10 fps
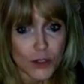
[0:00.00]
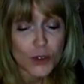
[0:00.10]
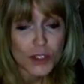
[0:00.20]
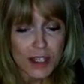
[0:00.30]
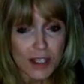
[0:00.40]

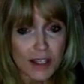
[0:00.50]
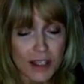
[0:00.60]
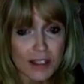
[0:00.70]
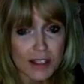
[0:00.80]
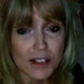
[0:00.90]
So seeing
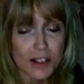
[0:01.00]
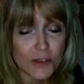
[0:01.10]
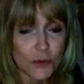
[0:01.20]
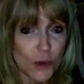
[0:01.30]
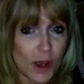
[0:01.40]
things in a
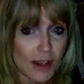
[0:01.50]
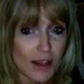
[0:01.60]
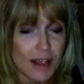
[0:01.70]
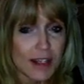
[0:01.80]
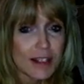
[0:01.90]
different
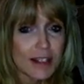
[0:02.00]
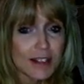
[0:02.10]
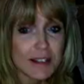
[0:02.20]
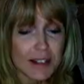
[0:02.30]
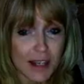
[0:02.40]
way
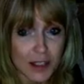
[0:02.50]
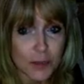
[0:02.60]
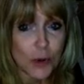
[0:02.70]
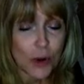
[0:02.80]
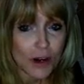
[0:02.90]
is the
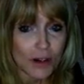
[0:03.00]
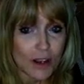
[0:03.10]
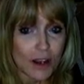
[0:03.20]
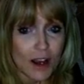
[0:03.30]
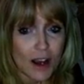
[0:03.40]
next part
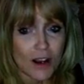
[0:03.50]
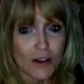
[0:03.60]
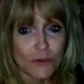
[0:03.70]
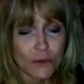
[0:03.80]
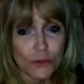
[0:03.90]

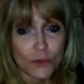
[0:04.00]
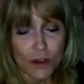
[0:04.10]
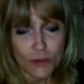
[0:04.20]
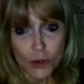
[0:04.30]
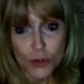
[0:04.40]
of
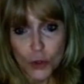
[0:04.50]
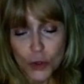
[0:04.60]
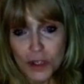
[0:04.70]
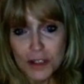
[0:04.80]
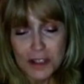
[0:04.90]
your
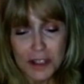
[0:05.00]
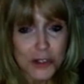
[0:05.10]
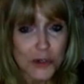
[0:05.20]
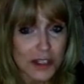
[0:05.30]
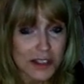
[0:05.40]
curious,
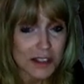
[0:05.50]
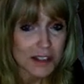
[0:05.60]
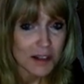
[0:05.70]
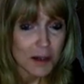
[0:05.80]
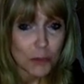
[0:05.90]

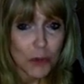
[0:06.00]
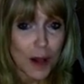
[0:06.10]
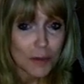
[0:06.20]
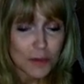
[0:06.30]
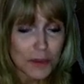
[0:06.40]
interested,
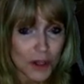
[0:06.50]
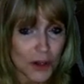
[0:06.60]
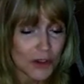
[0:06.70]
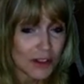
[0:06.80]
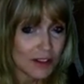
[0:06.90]

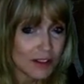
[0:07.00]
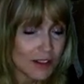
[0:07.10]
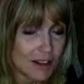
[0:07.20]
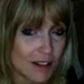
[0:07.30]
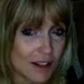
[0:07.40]
problem-solving
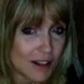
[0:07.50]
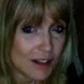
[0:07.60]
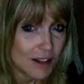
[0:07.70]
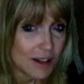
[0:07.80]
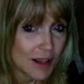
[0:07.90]

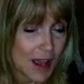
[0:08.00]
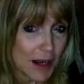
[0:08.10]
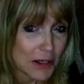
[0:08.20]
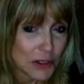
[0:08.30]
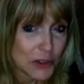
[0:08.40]

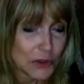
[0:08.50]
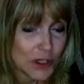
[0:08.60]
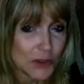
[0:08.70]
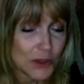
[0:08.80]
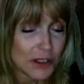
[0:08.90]

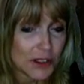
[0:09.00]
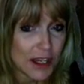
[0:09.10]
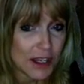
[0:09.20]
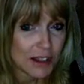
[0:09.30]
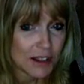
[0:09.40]
attitude that you need to
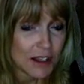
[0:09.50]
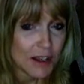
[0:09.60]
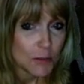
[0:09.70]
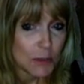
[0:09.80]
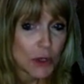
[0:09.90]
take.
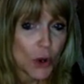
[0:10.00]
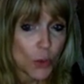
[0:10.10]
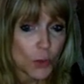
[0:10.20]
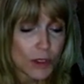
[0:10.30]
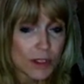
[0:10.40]
Being
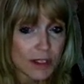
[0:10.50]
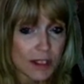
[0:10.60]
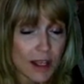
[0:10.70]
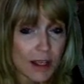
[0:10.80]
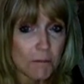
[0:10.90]
open to
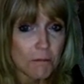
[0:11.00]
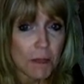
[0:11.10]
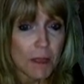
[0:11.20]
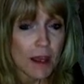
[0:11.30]
saying,